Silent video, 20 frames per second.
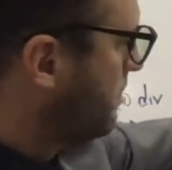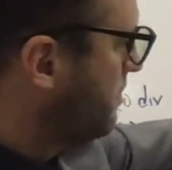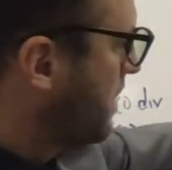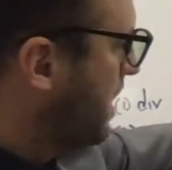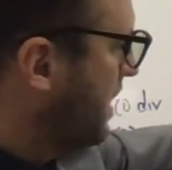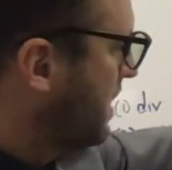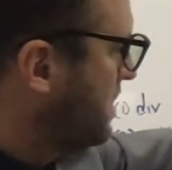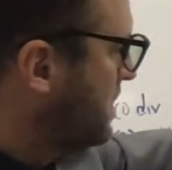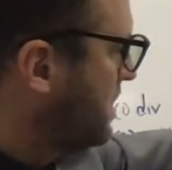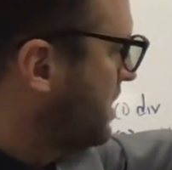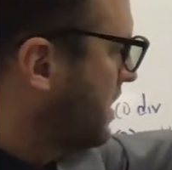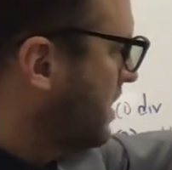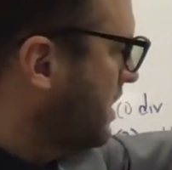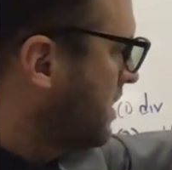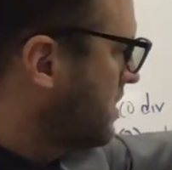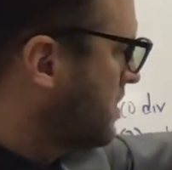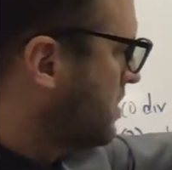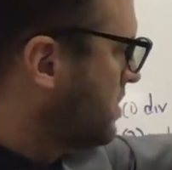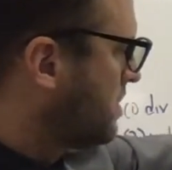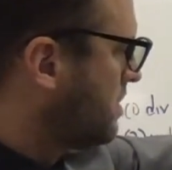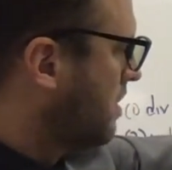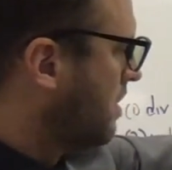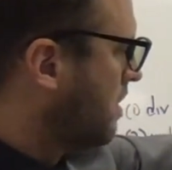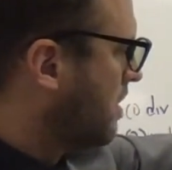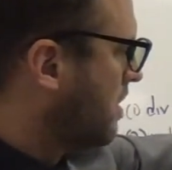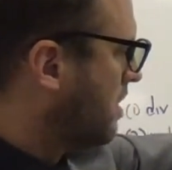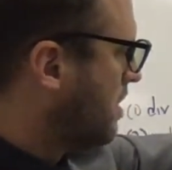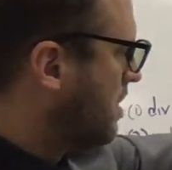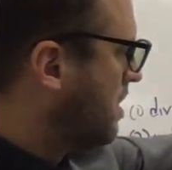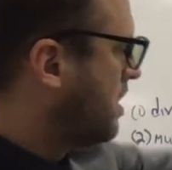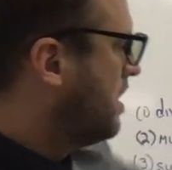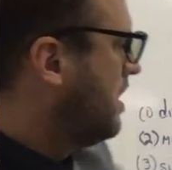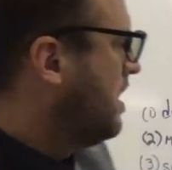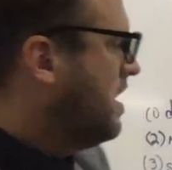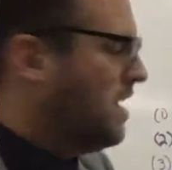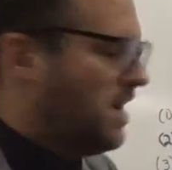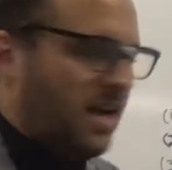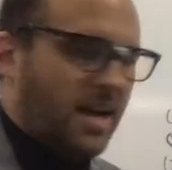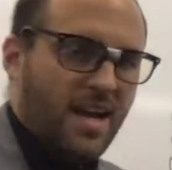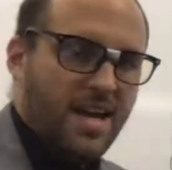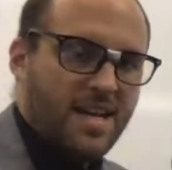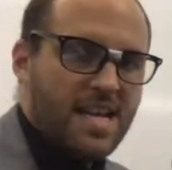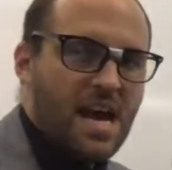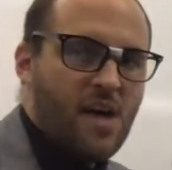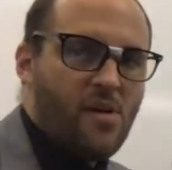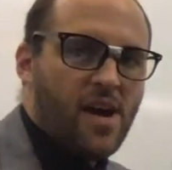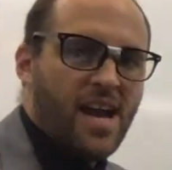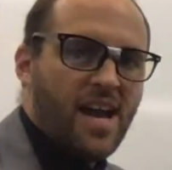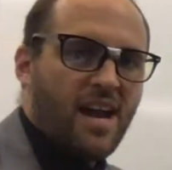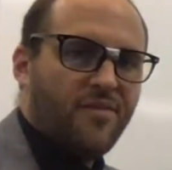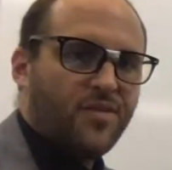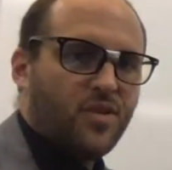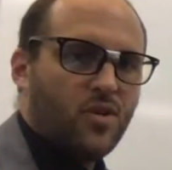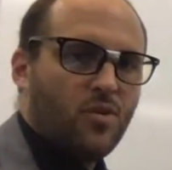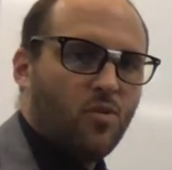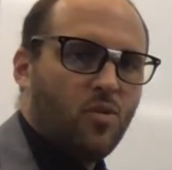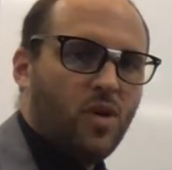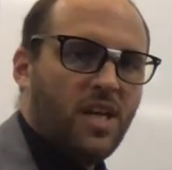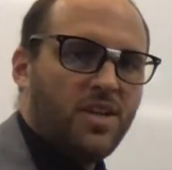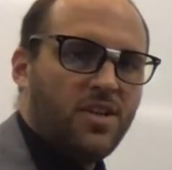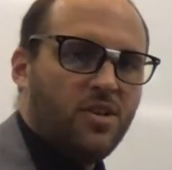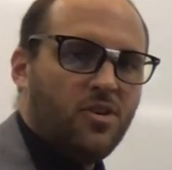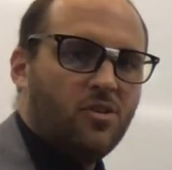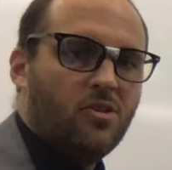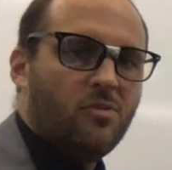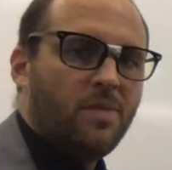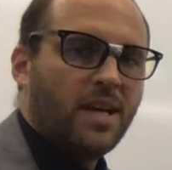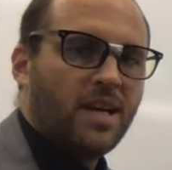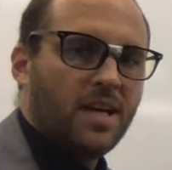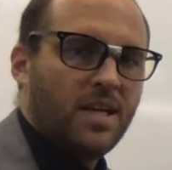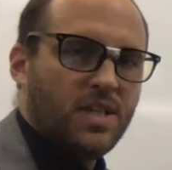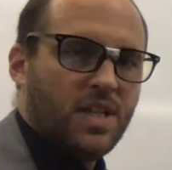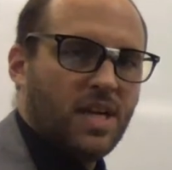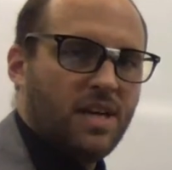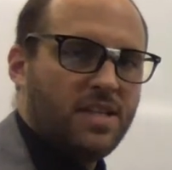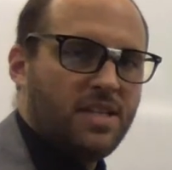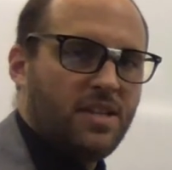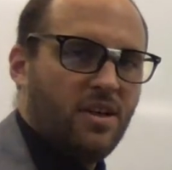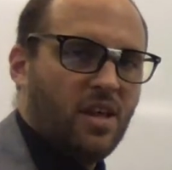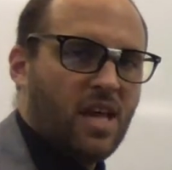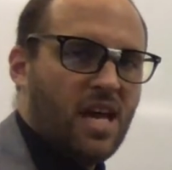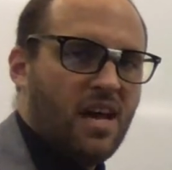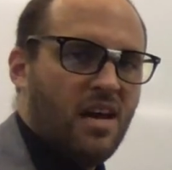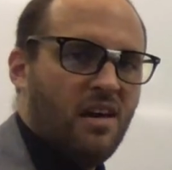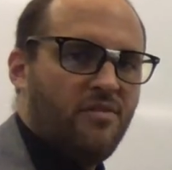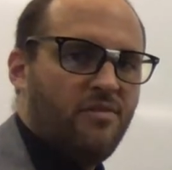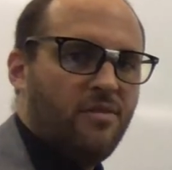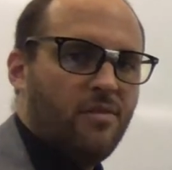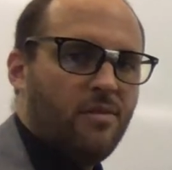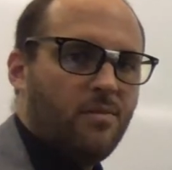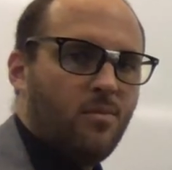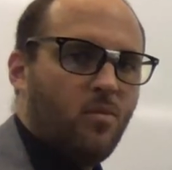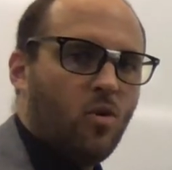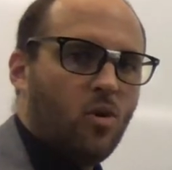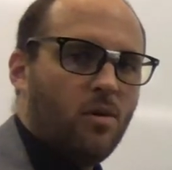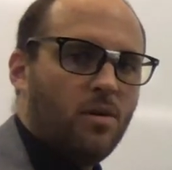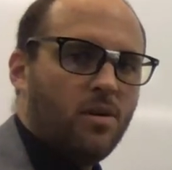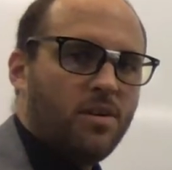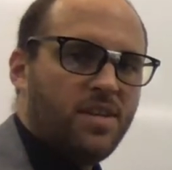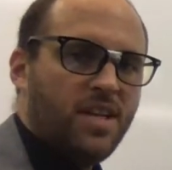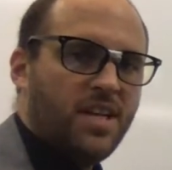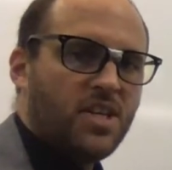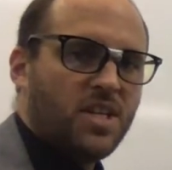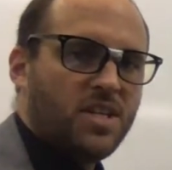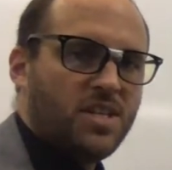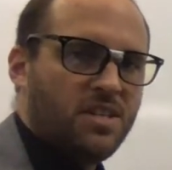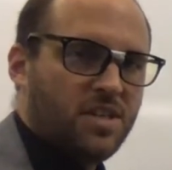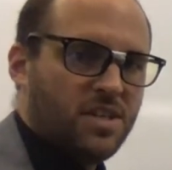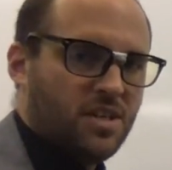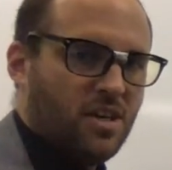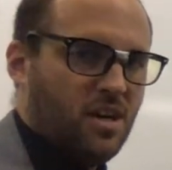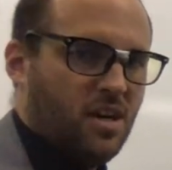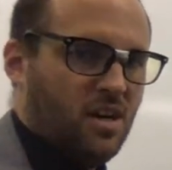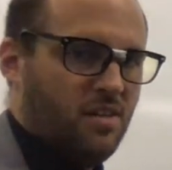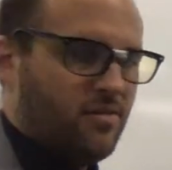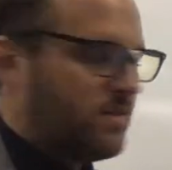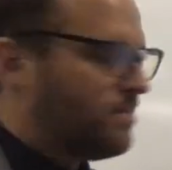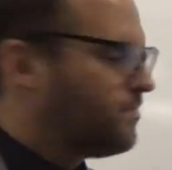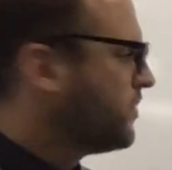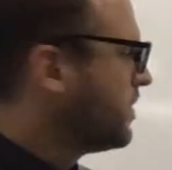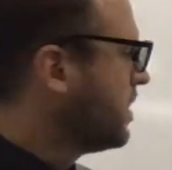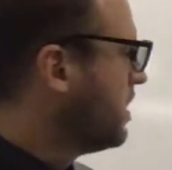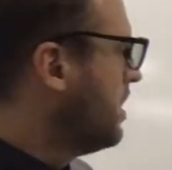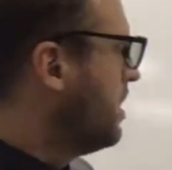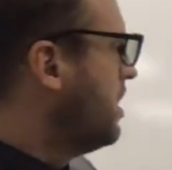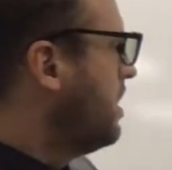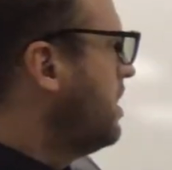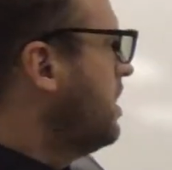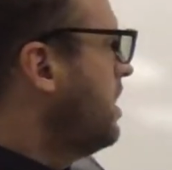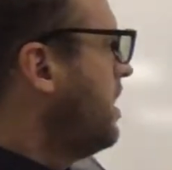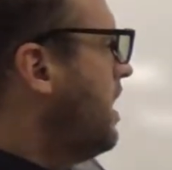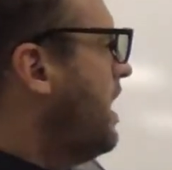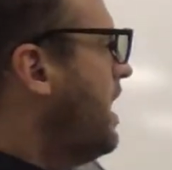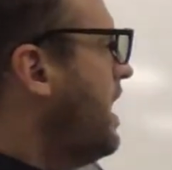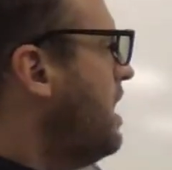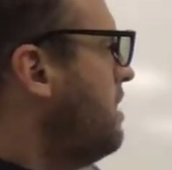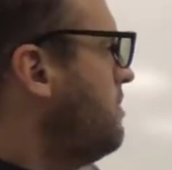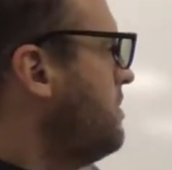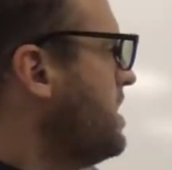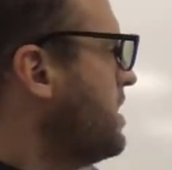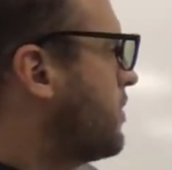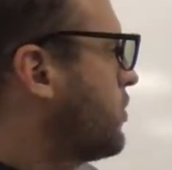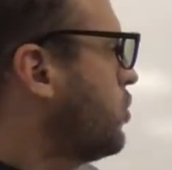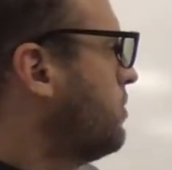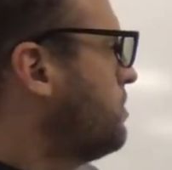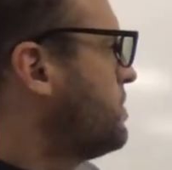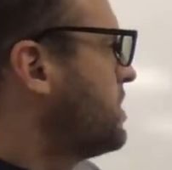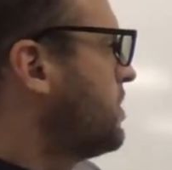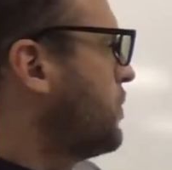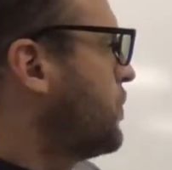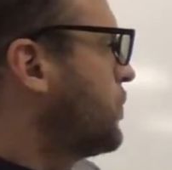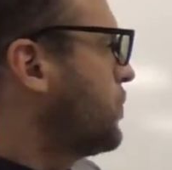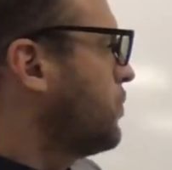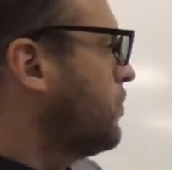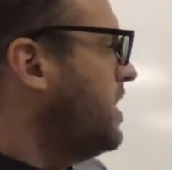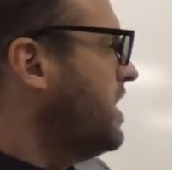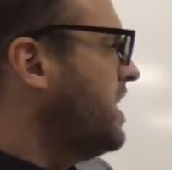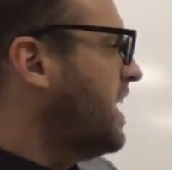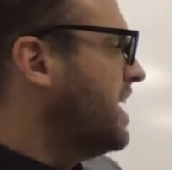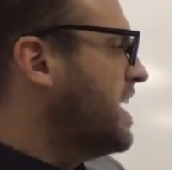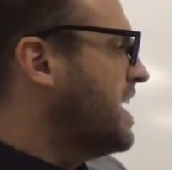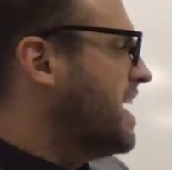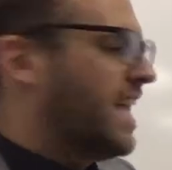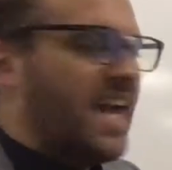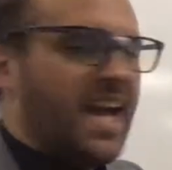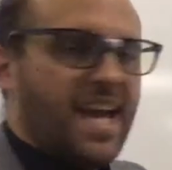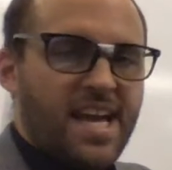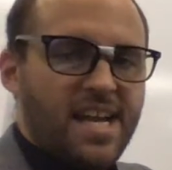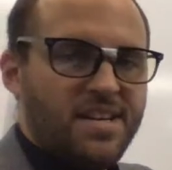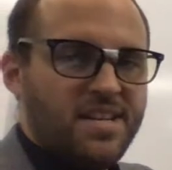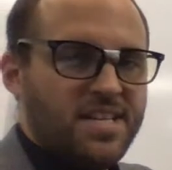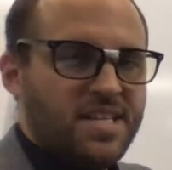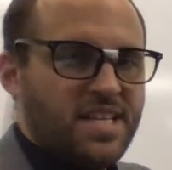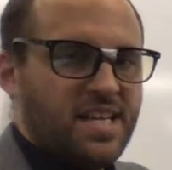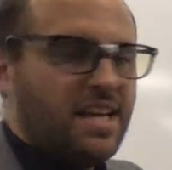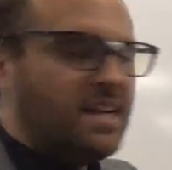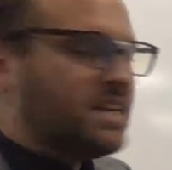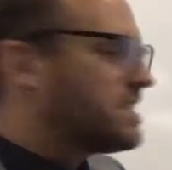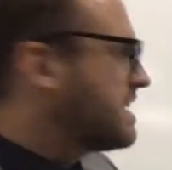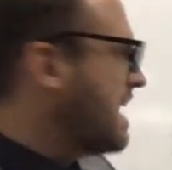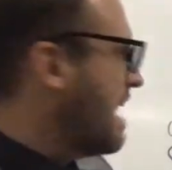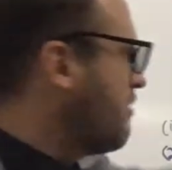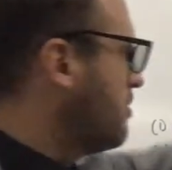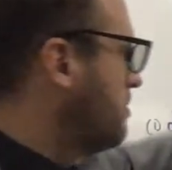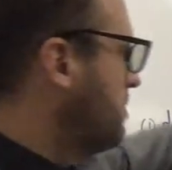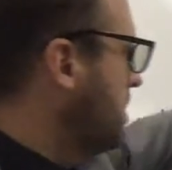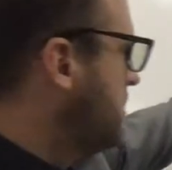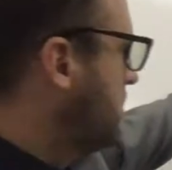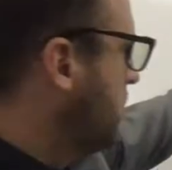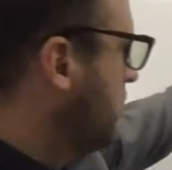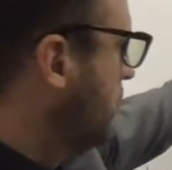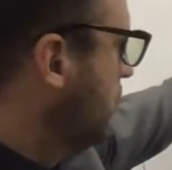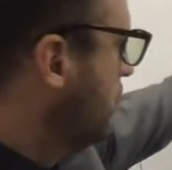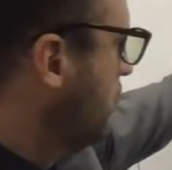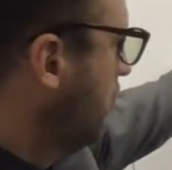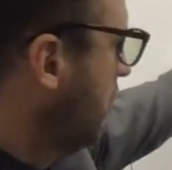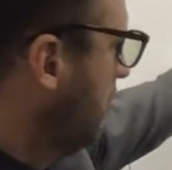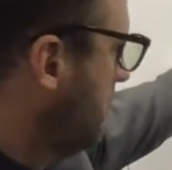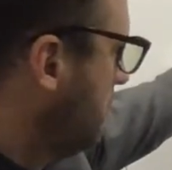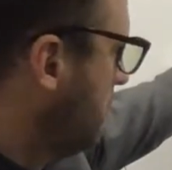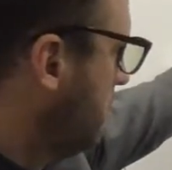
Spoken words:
my 6. And now I have to redo because I still have more digits to solve. How many groups of 3 can I get into 6? That would be 2.